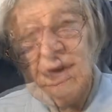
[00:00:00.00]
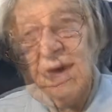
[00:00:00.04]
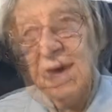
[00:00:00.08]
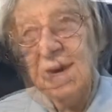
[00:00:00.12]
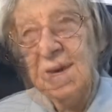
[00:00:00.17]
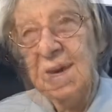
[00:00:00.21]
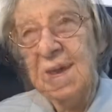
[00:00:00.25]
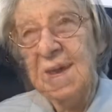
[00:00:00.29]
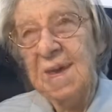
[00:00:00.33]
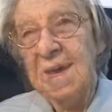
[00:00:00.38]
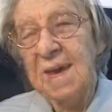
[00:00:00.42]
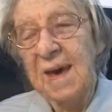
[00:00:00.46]

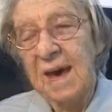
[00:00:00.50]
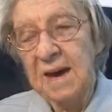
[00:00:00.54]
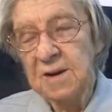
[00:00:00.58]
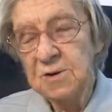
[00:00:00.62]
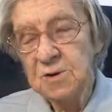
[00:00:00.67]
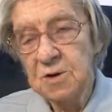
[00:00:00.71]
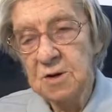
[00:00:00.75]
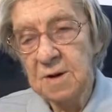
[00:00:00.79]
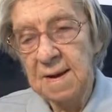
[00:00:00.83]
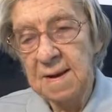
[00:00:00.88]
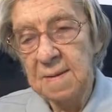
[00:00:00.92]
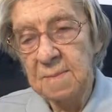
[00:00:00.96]
And he
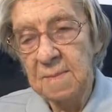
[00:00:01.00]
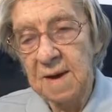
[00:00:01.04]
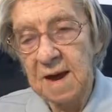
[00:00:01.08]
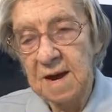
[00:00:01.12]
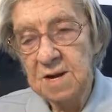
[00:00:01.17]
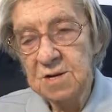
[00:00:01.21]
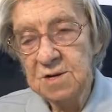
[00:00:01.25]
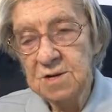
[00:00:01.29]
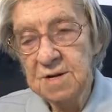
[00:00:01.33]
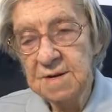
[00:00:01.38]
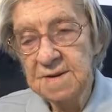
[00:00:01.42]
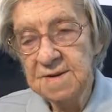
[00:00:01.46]
actually
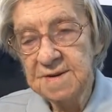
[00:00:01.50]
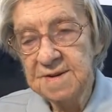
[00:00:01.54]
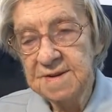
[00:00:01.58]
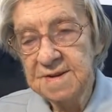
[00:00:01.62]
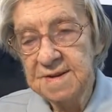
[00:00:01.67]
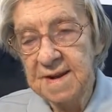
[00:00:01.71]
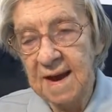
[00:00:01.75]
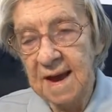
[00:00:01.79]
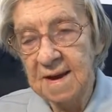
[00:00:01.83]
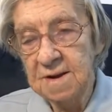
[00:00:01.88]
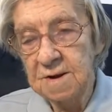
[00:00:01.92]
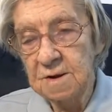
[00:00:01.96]

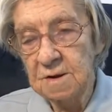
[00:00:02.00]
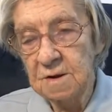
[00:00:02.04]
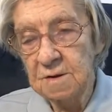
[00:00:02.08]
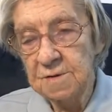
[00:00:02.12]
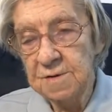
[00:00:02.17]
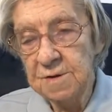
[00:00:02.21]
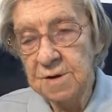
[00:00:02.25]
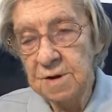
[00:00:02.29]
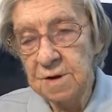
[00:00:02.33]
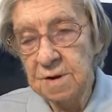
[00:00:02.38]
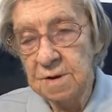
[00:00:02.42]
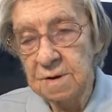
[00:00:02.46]
mentions
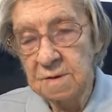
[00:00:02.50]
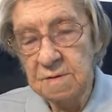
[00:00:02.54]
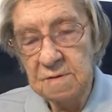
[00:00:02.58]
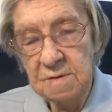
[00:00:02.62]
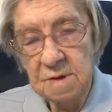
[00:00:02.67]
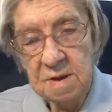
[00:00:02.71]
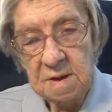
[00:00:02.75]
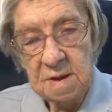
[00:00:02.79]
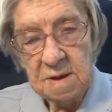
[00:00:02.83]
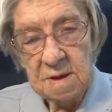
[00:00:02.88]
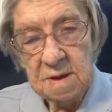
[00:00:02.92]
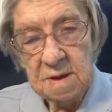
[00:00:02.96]
Daniel two